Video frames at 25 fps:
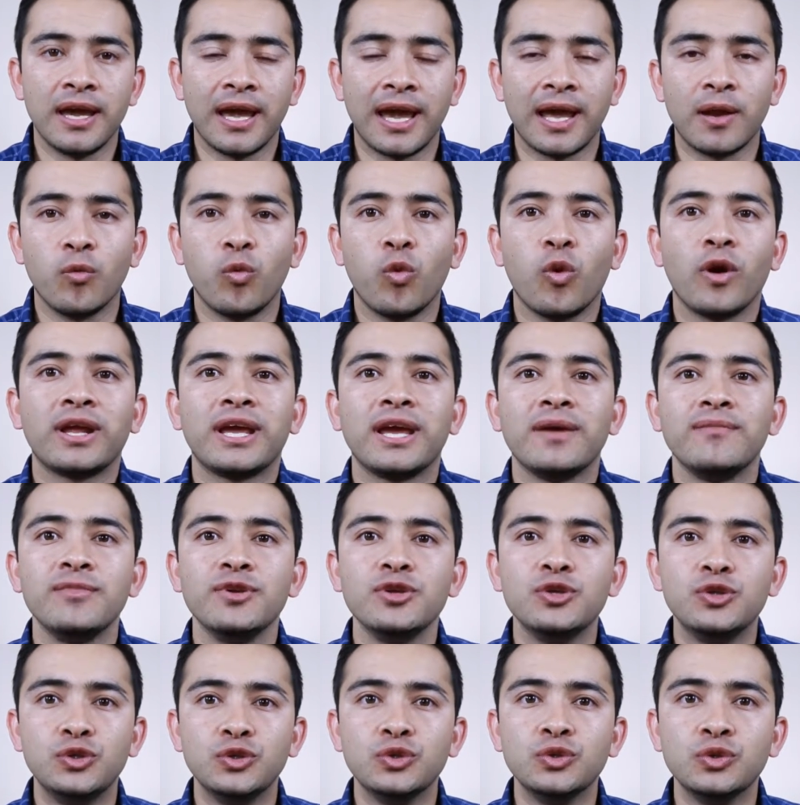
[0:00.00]
And what can
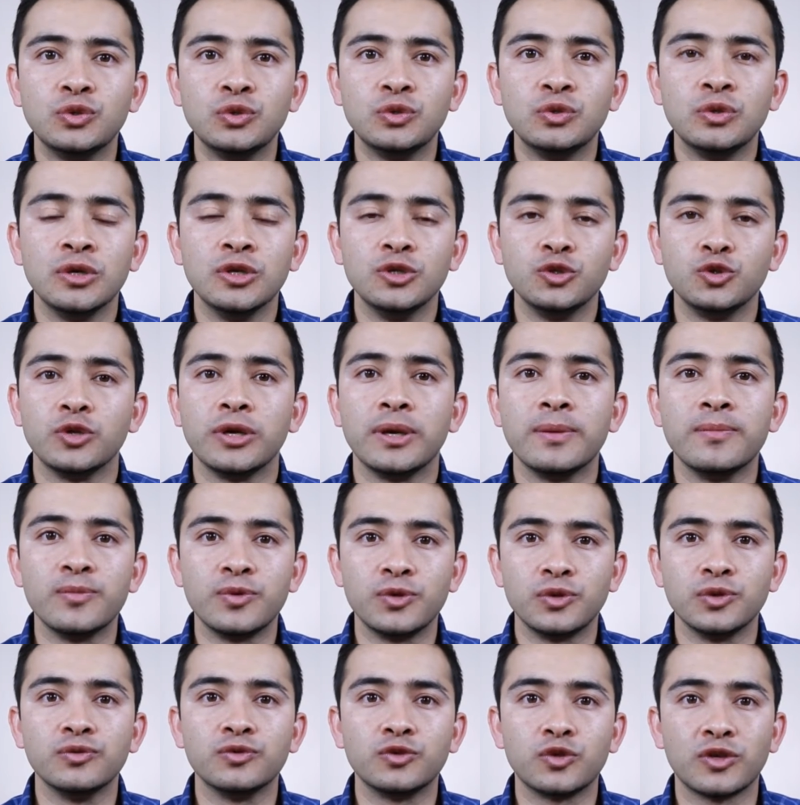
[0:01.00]
we do to
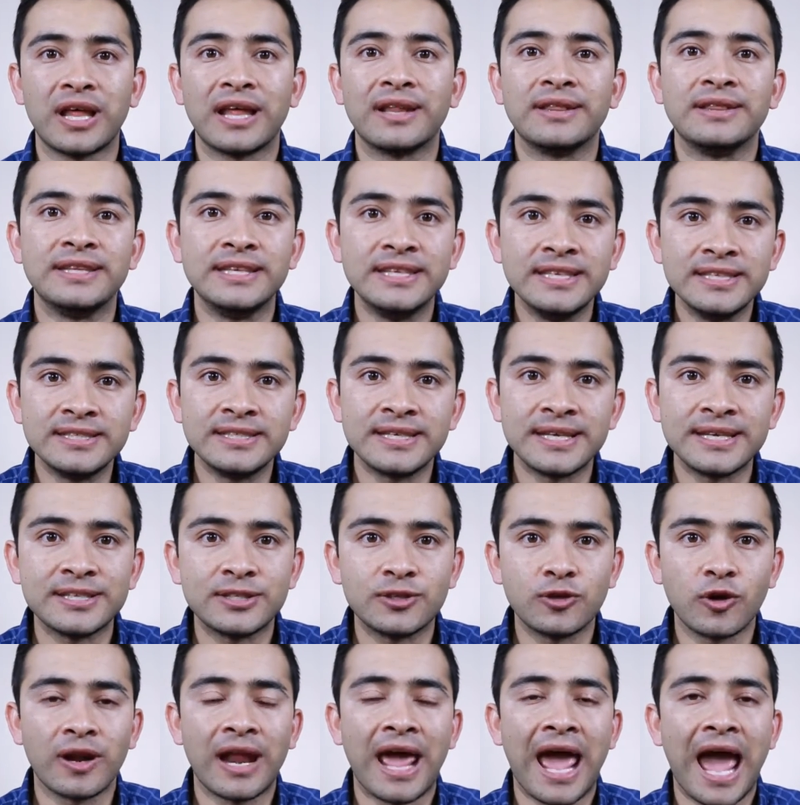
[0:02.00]
improve so that these things
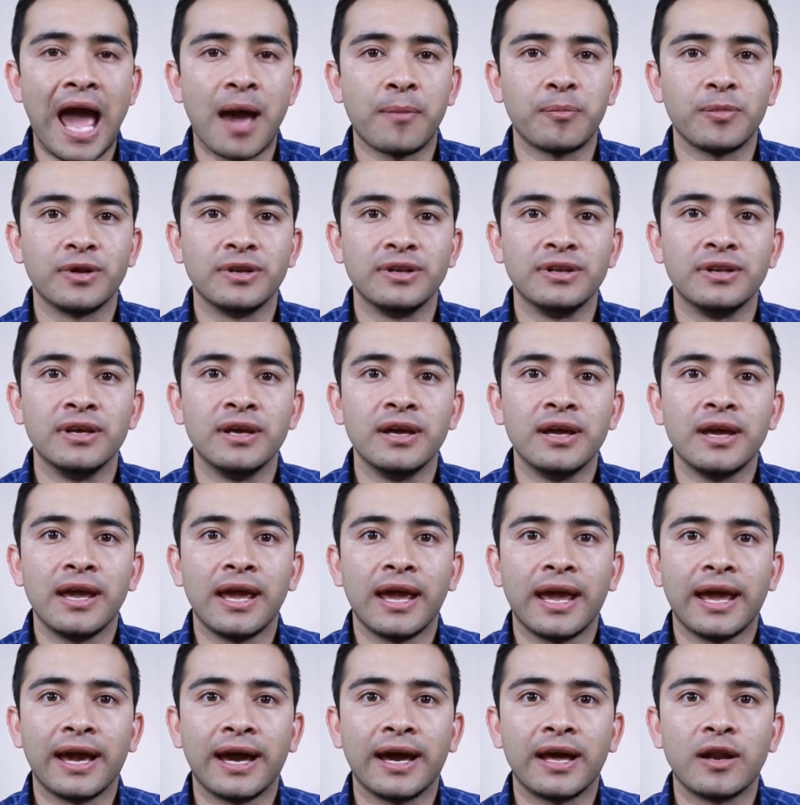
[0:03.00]
don't happen?
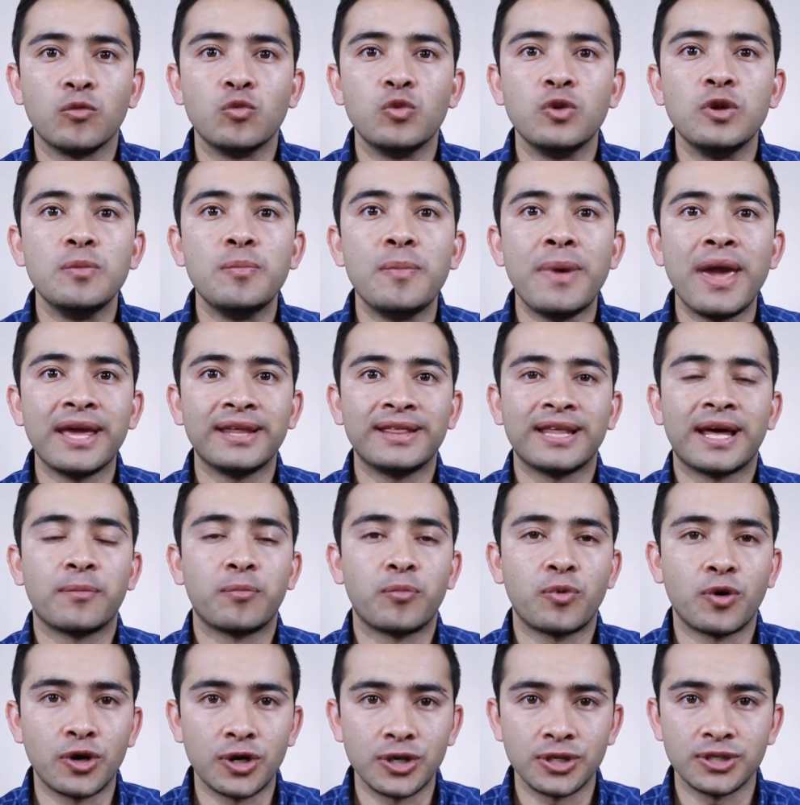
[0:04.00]
And we make
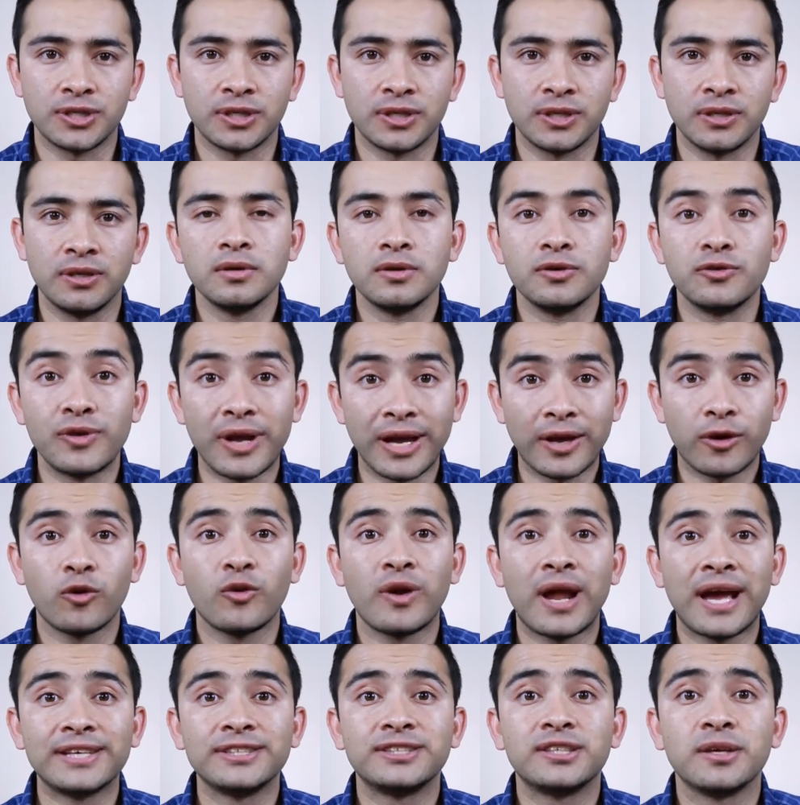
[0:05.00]
that person
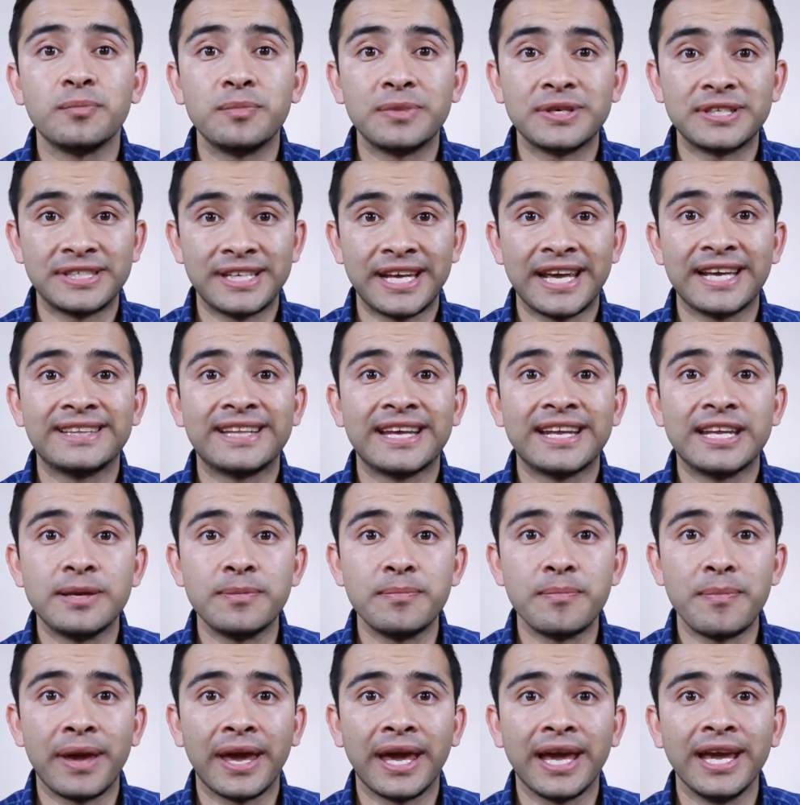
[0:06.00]
recognize the mistake that he
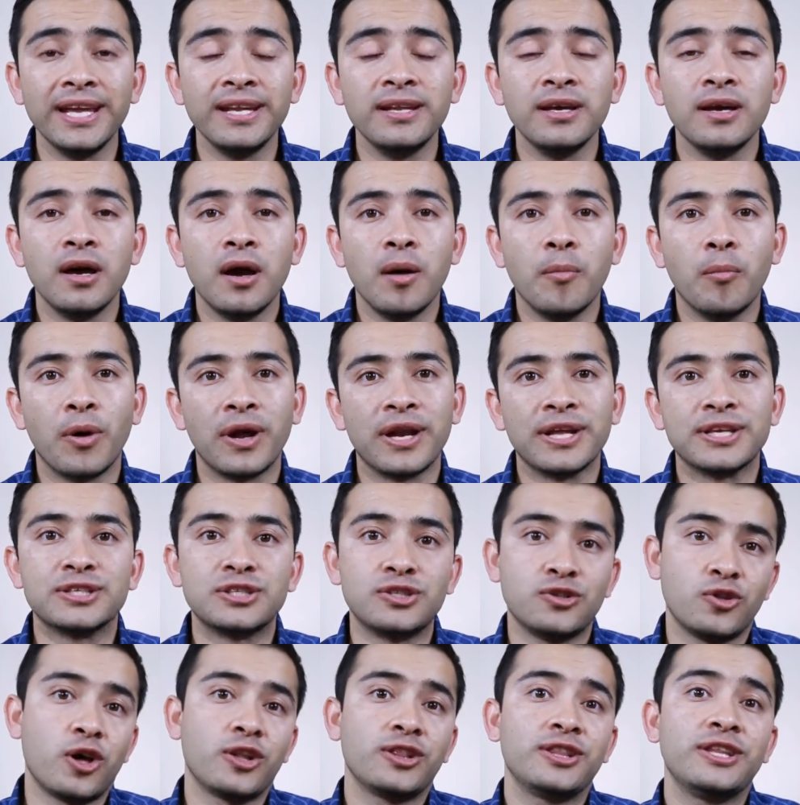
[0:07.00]
made, but
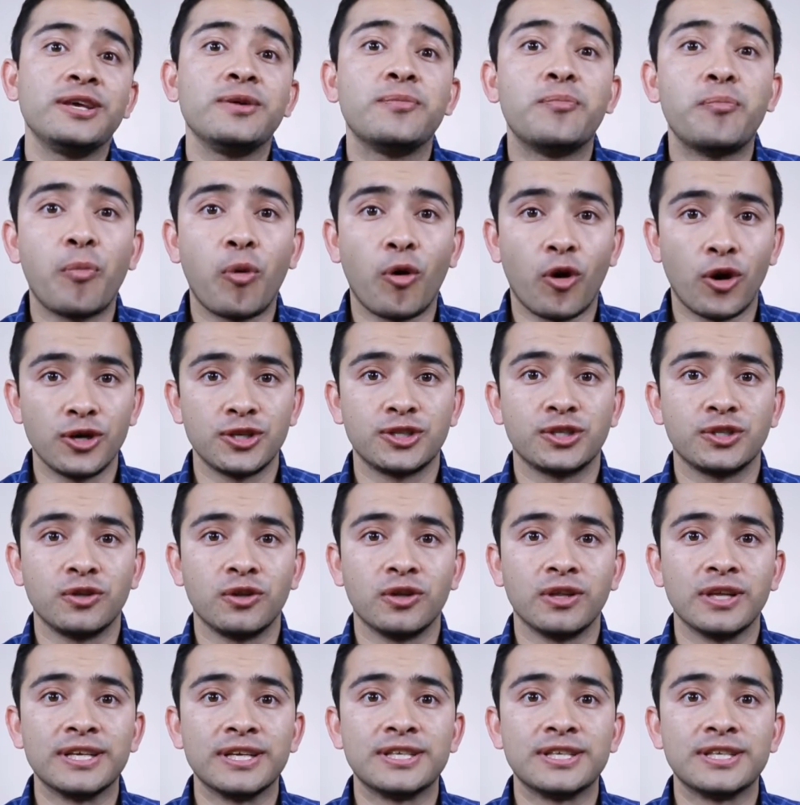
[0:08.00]
it's nothing personal.